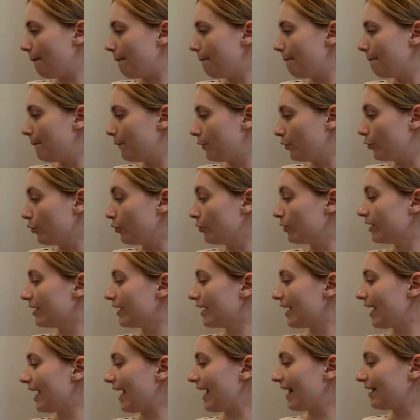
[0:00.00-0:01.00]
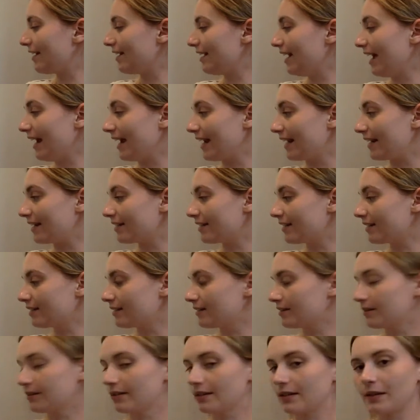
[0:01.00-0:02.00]
moon and night,
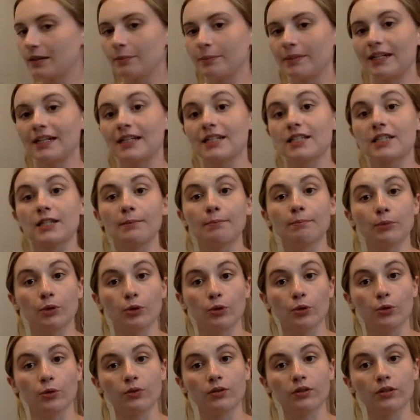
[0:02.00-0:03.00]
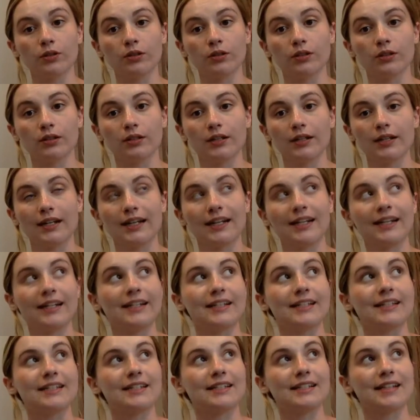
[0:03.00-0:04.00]
because the moon
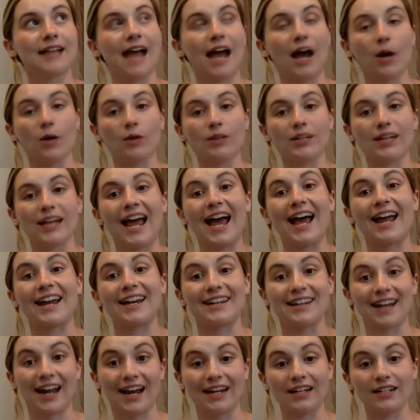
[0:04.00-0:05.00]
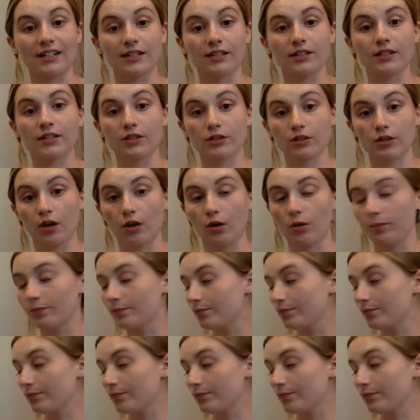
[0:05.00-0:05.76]
is out at night. So,